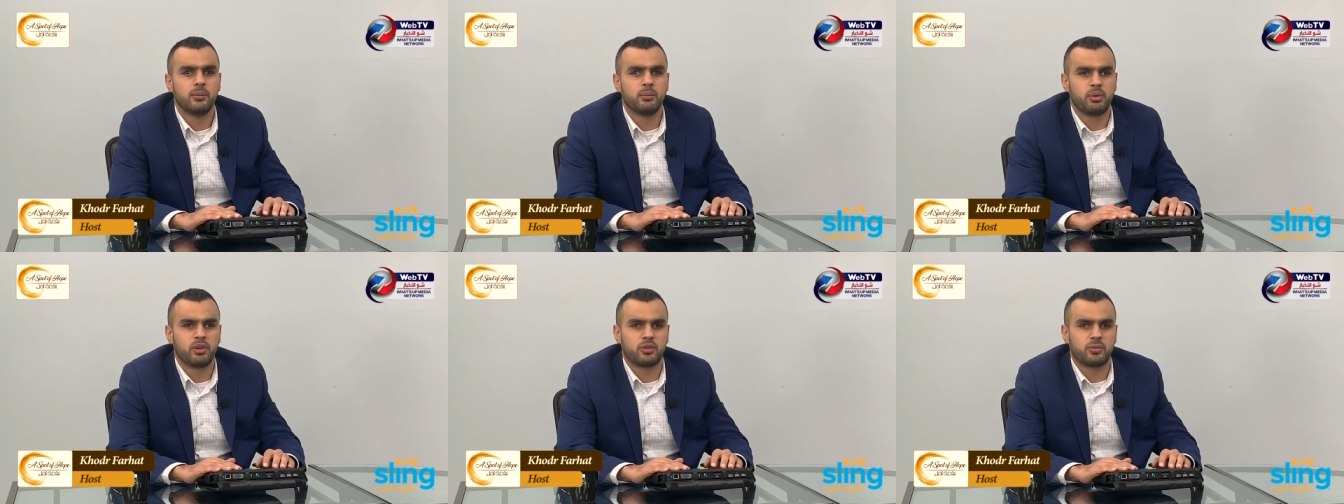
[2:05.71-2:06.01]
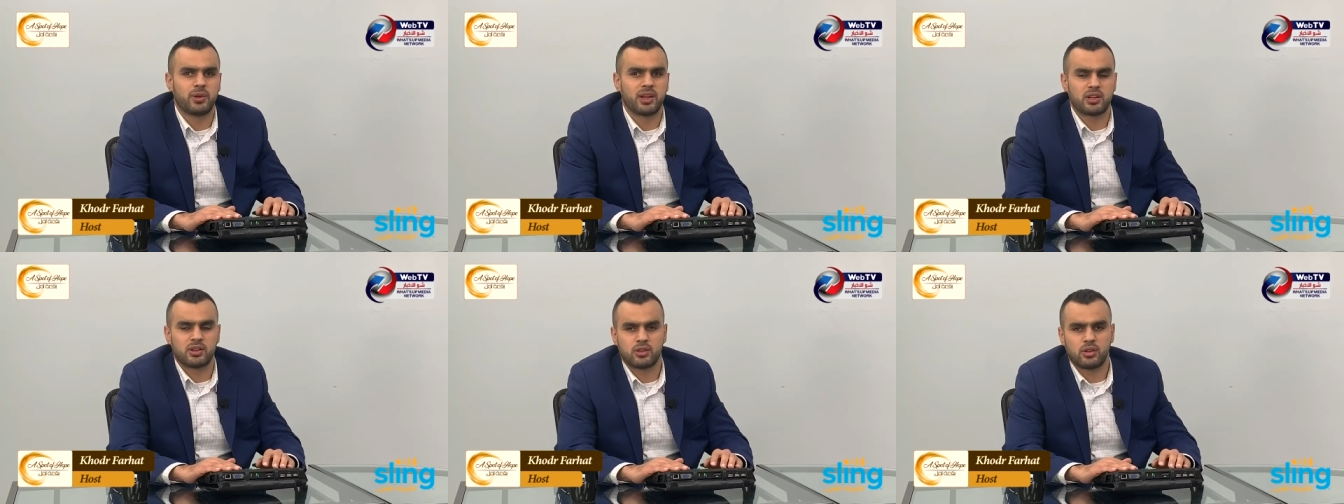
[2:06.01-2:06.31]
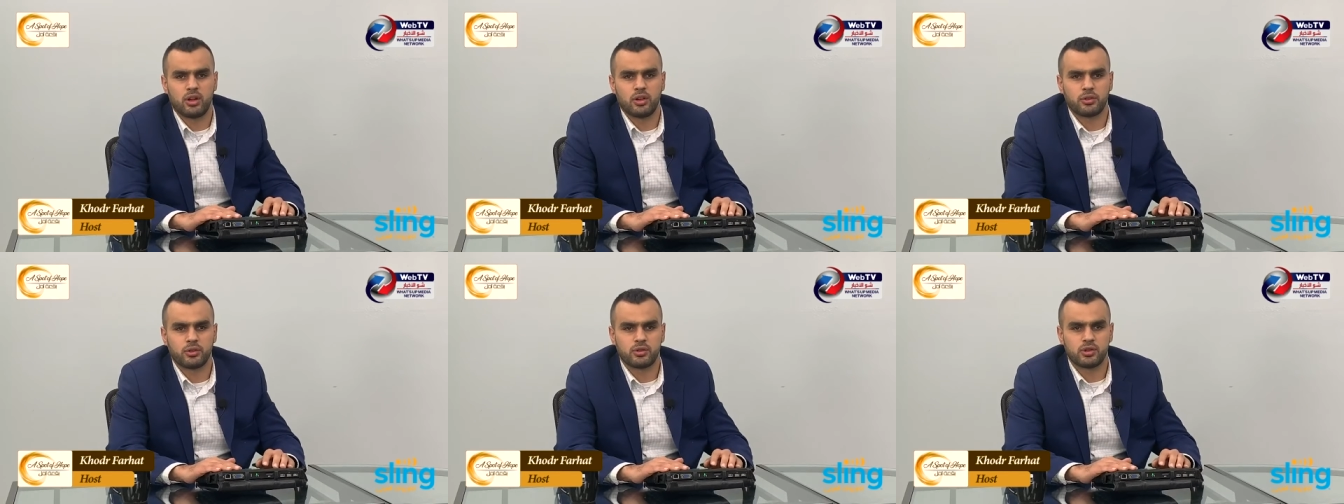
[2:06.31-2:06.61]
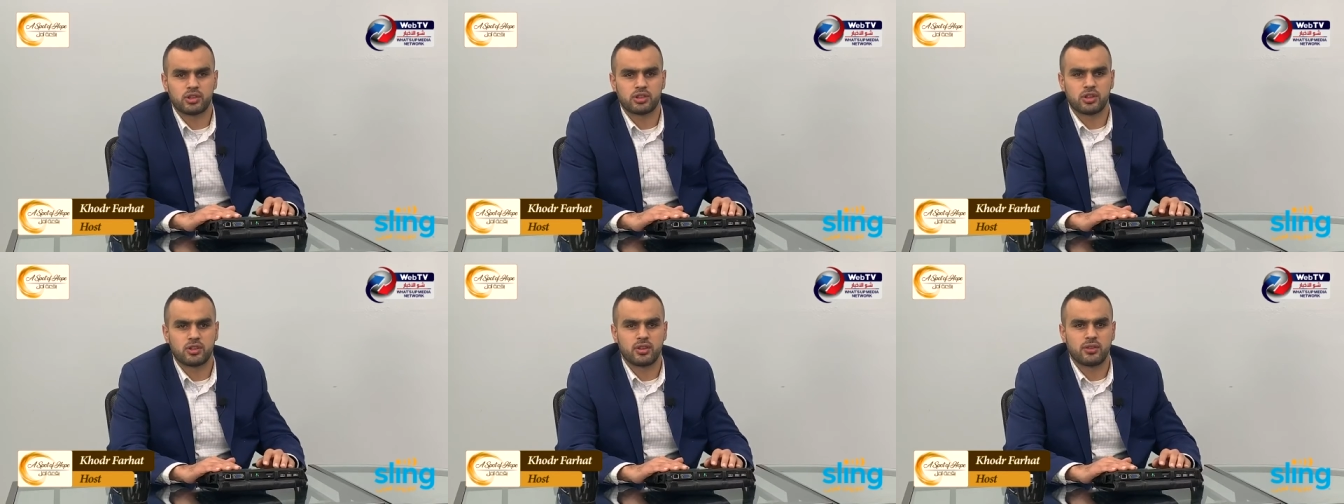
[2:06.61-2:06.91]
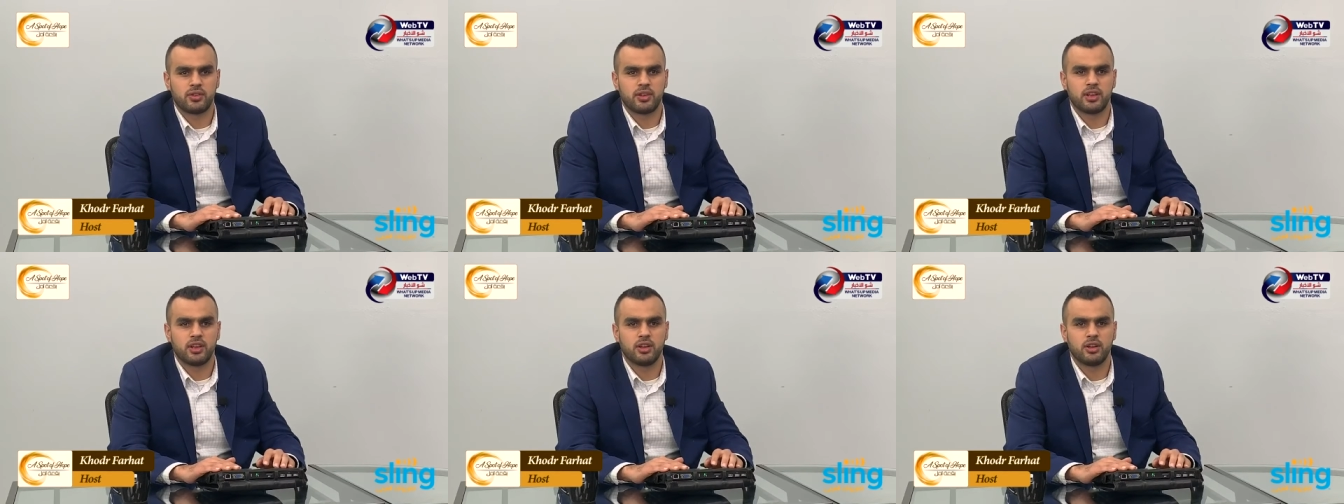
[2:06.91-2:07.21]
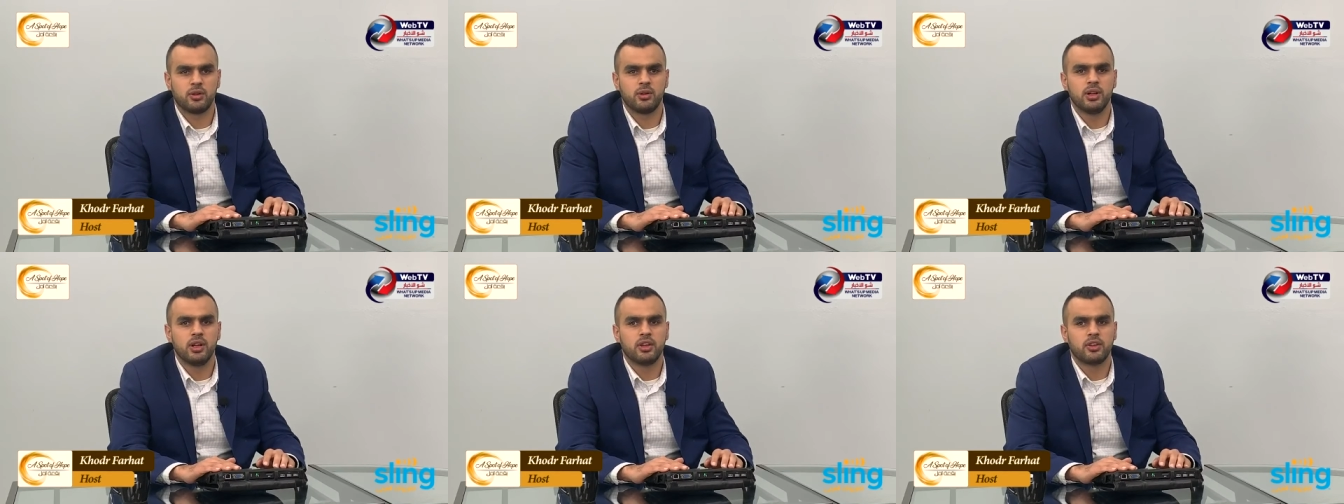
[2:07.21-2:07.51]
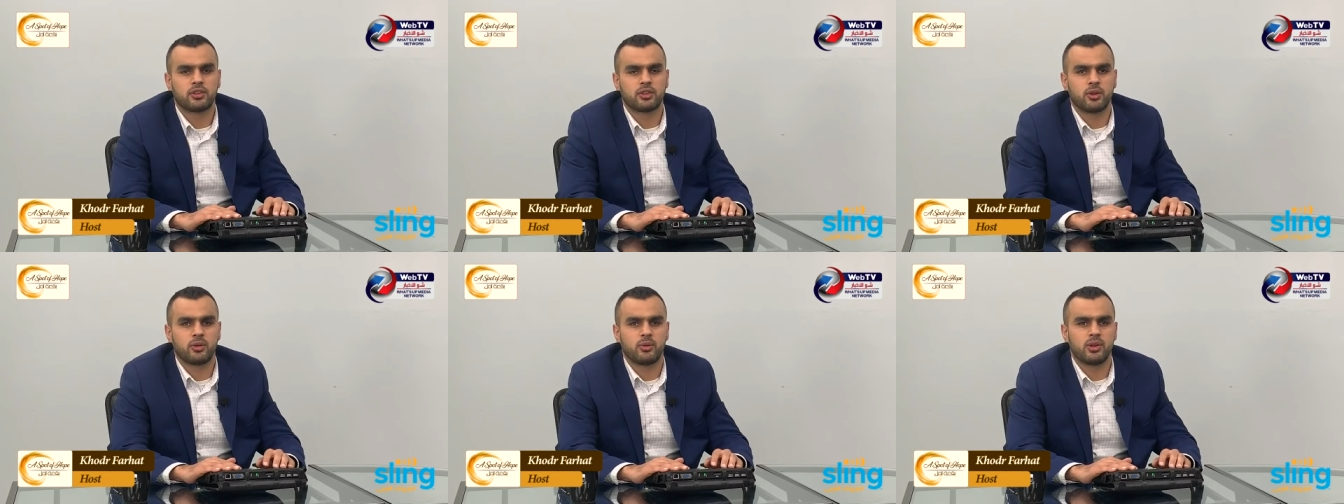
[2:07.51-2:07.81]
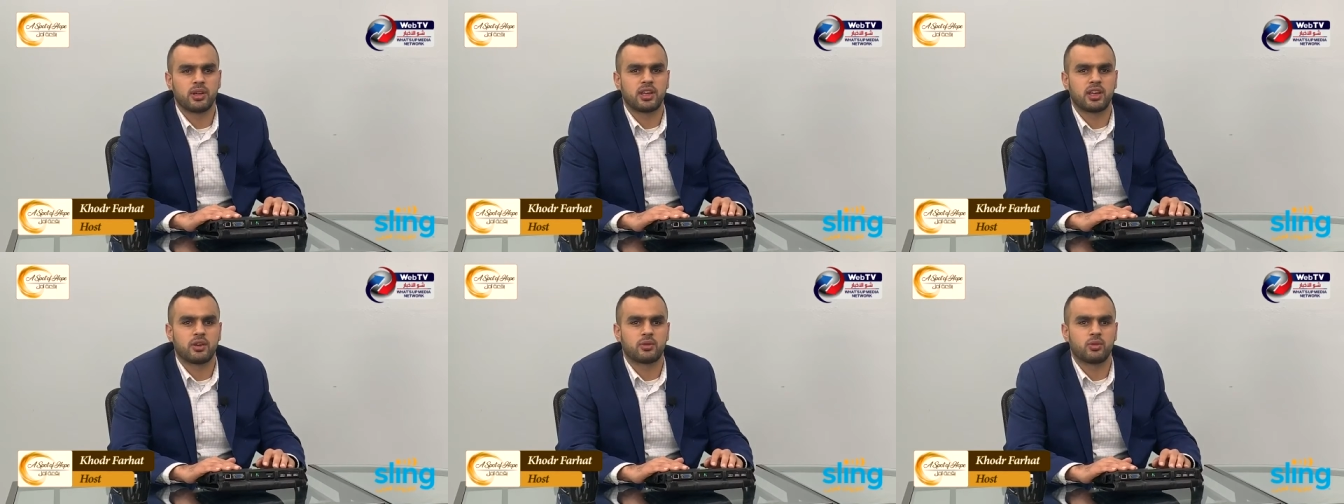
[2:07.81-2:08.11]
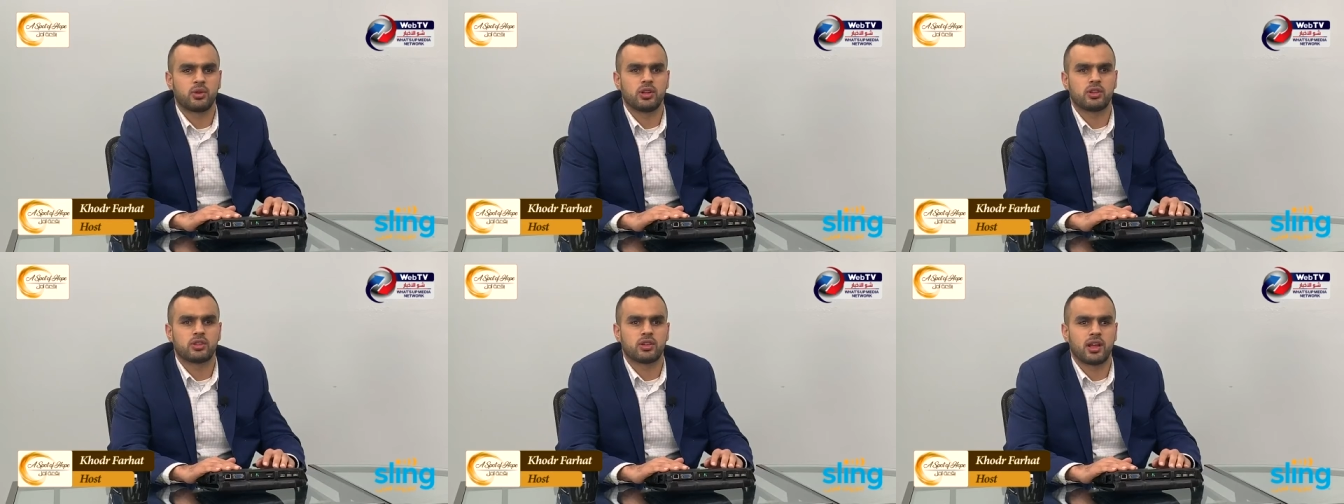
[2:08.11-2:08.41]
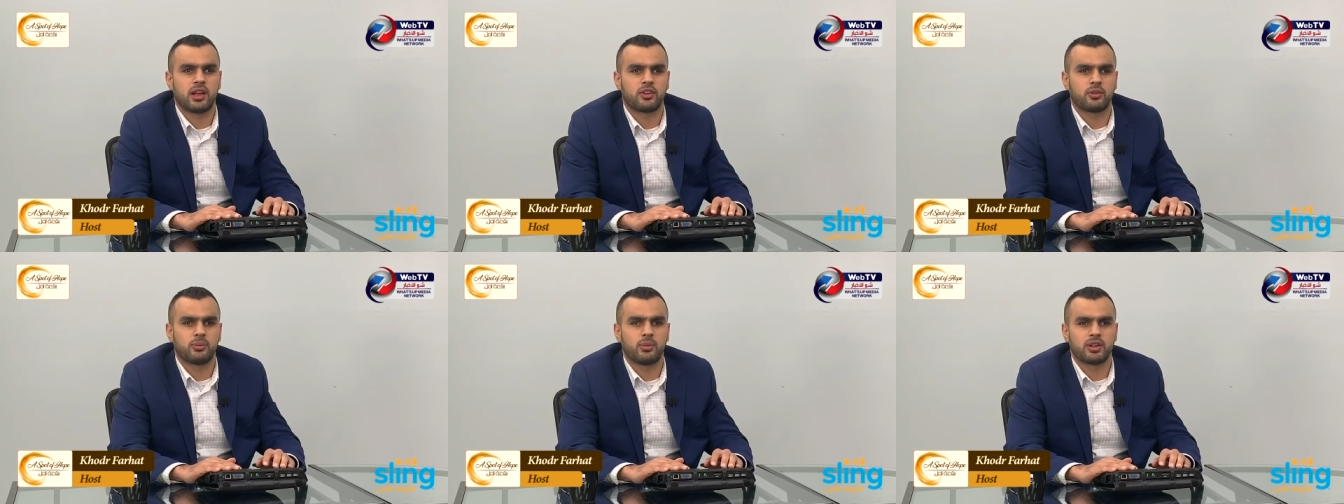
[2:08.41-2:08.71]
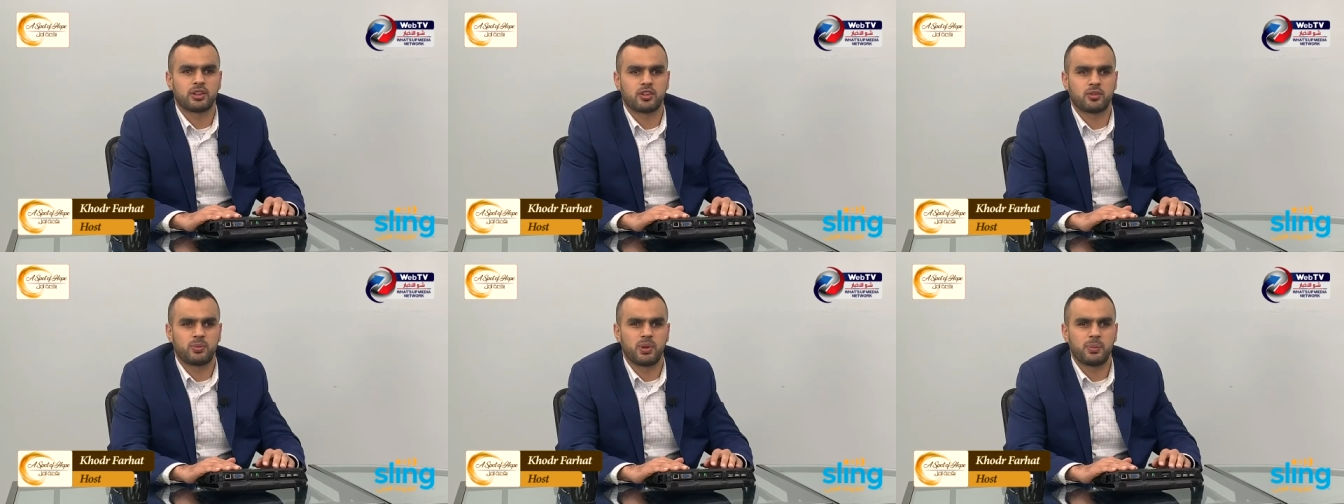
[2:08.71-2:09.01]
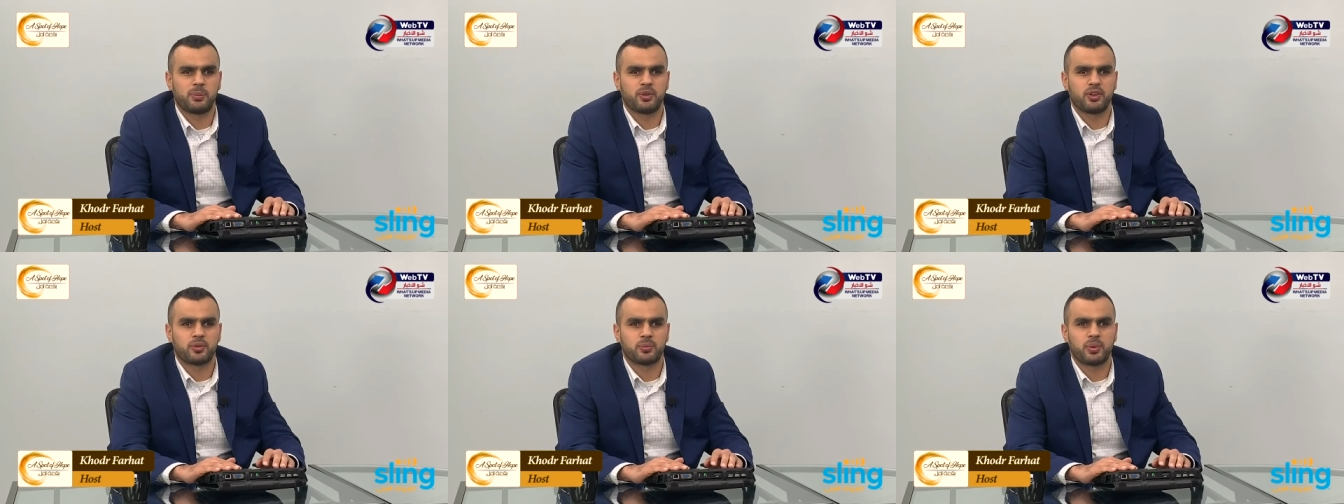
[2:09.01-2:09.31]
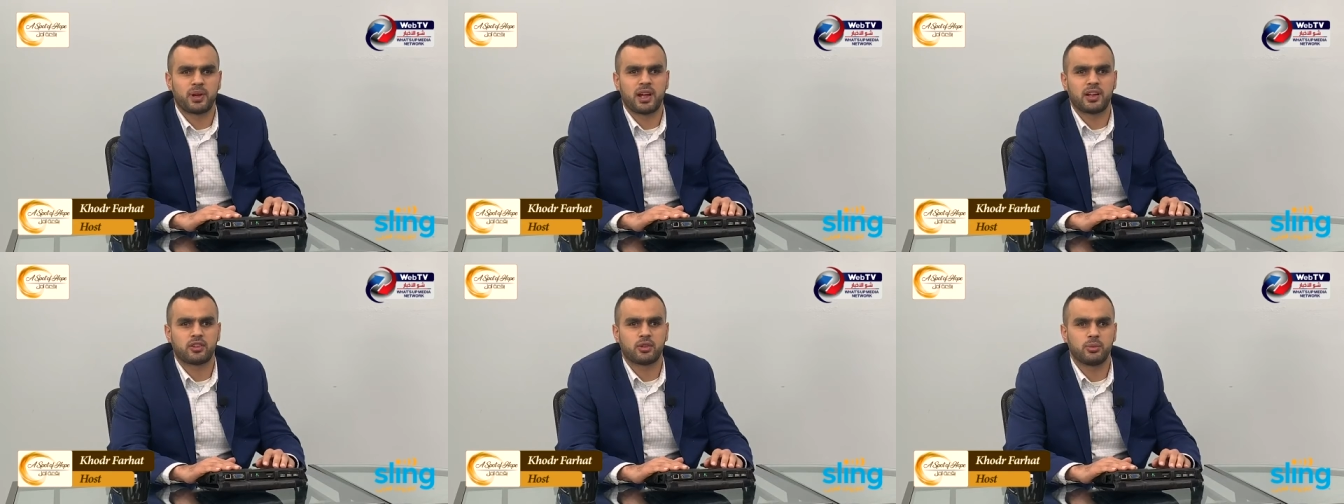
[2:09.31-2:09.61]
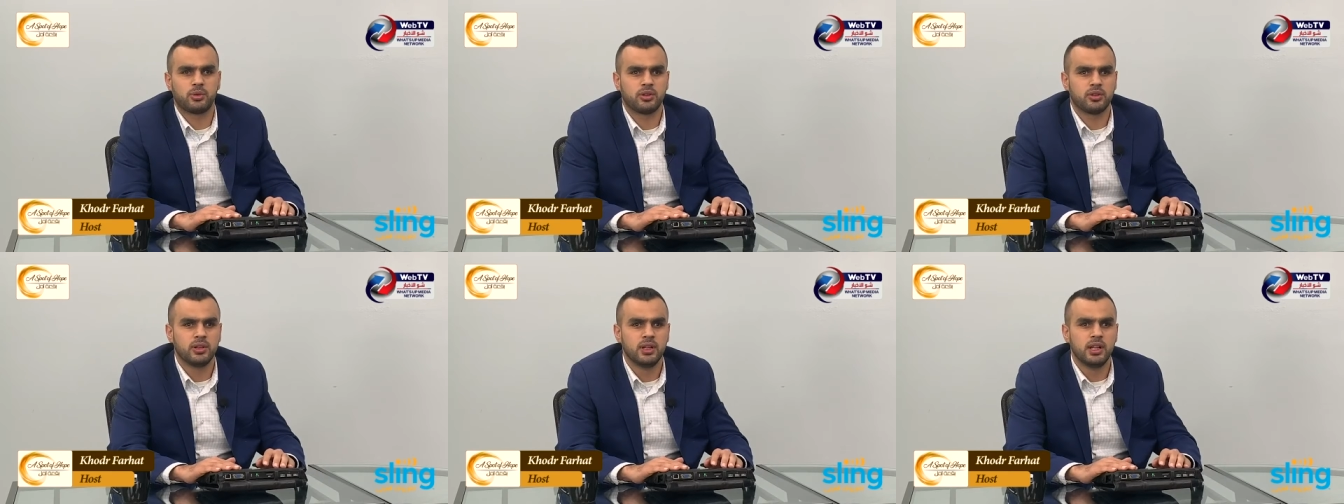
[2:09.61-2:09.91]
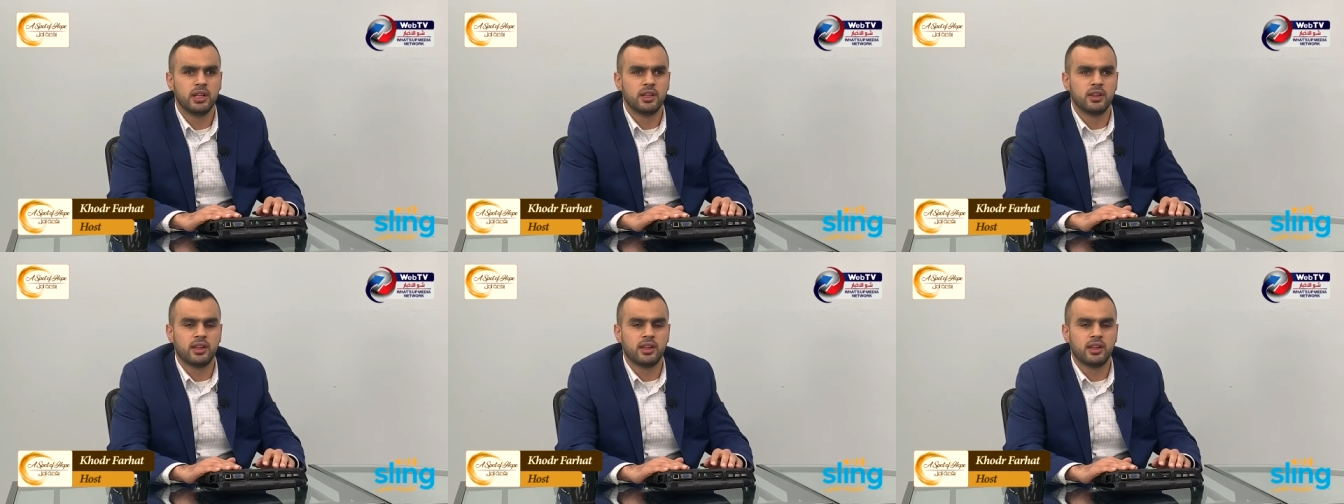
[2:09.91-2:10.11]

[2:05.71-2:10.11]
Please make sure also to share the video so we can reach as much as people as possible